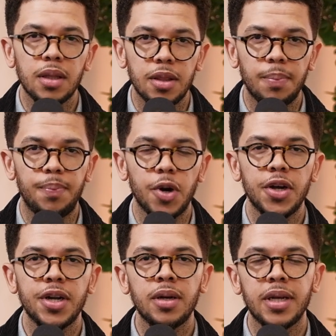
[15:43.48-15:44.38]
the
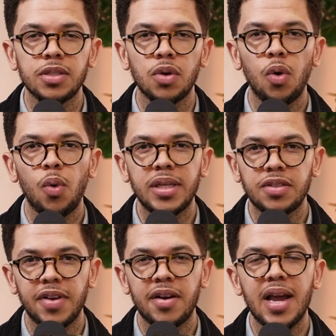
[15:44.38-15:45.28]
burden is always
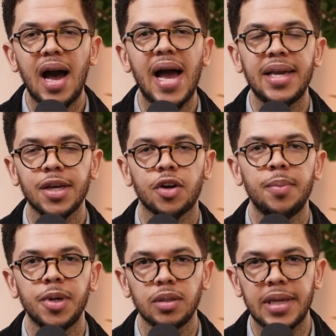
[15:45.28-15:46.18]
very high in a
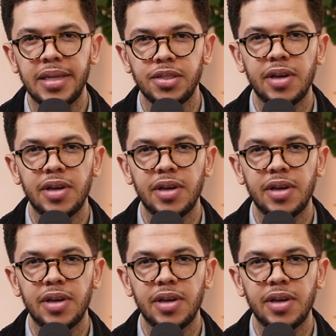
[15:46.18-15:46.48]
criminal case.